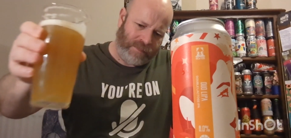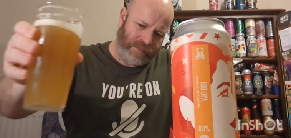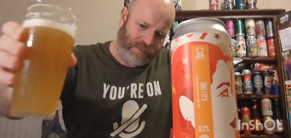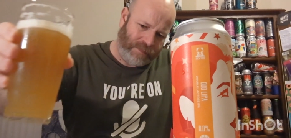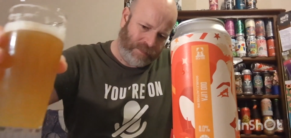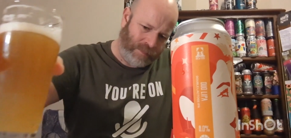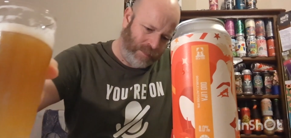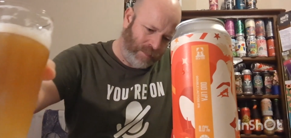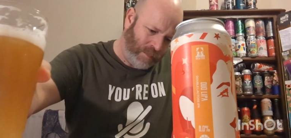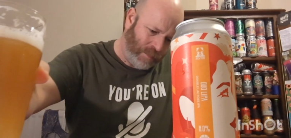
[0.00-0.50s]

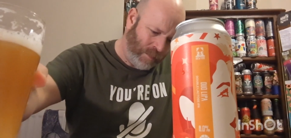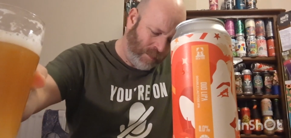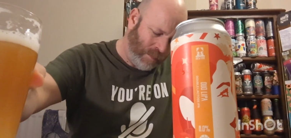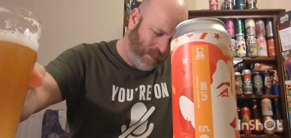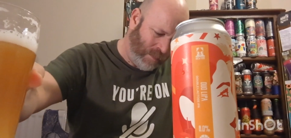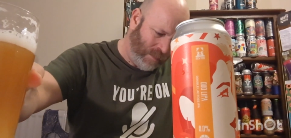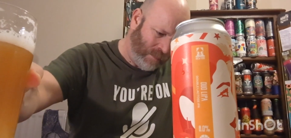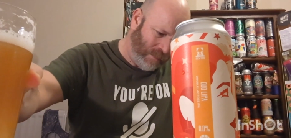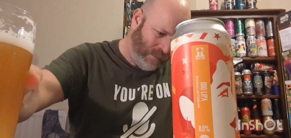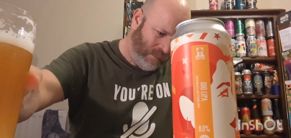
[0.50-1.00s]

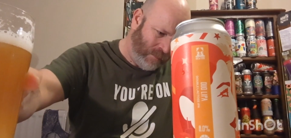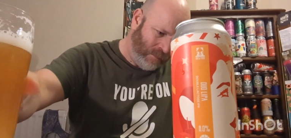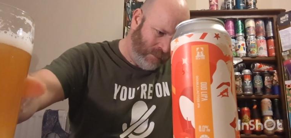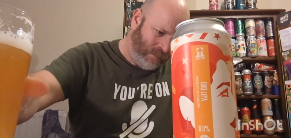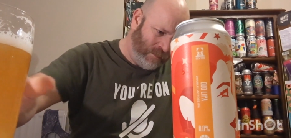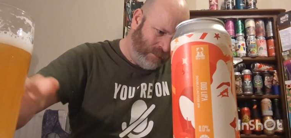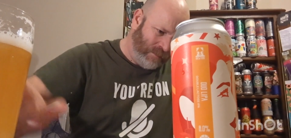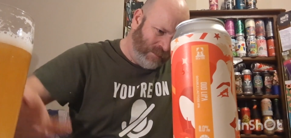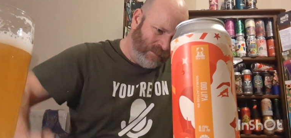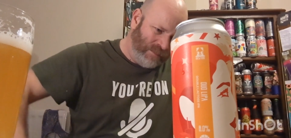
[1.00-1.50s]

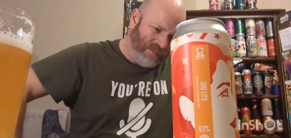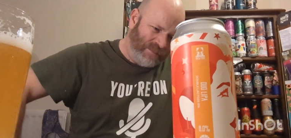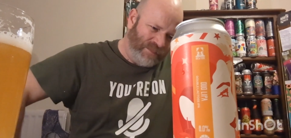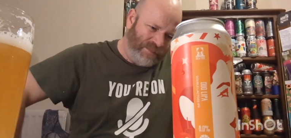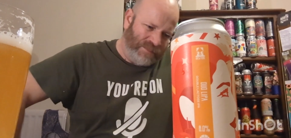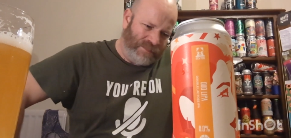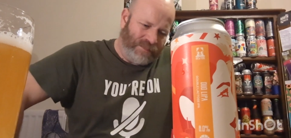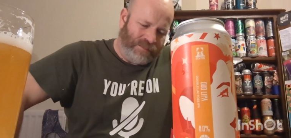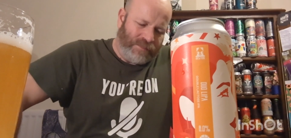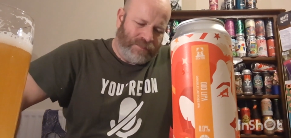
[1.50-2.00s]

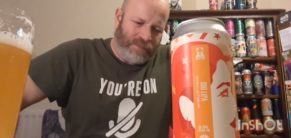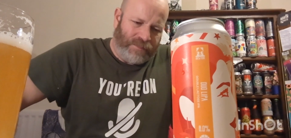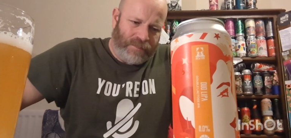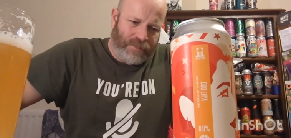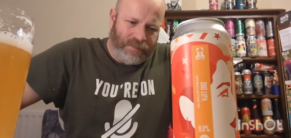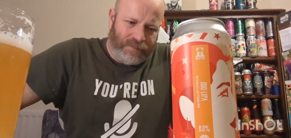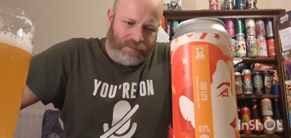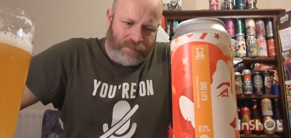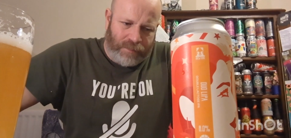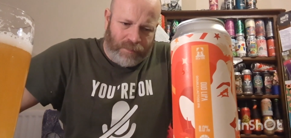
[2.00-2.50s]

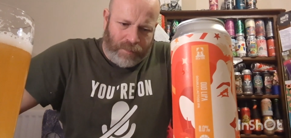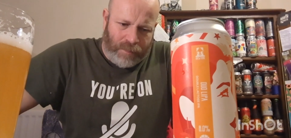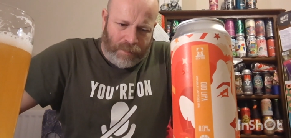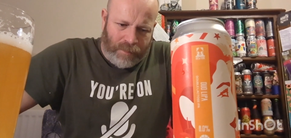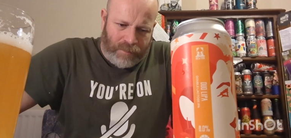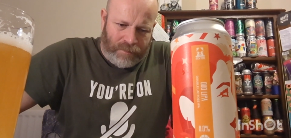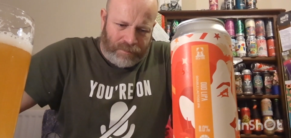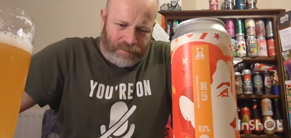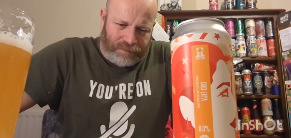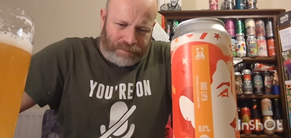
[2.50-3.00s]

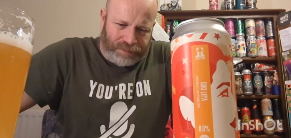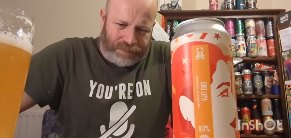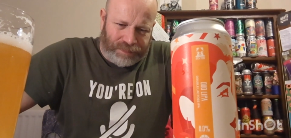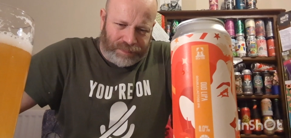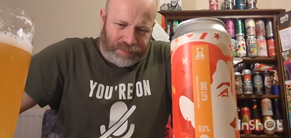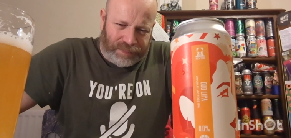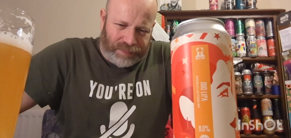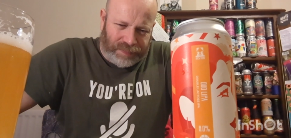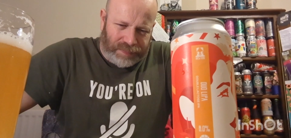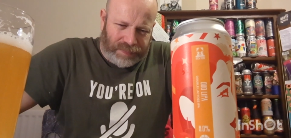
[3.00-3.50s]

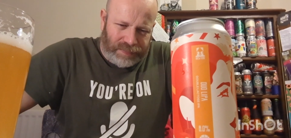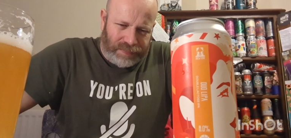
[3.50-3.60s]
Nobody speaks.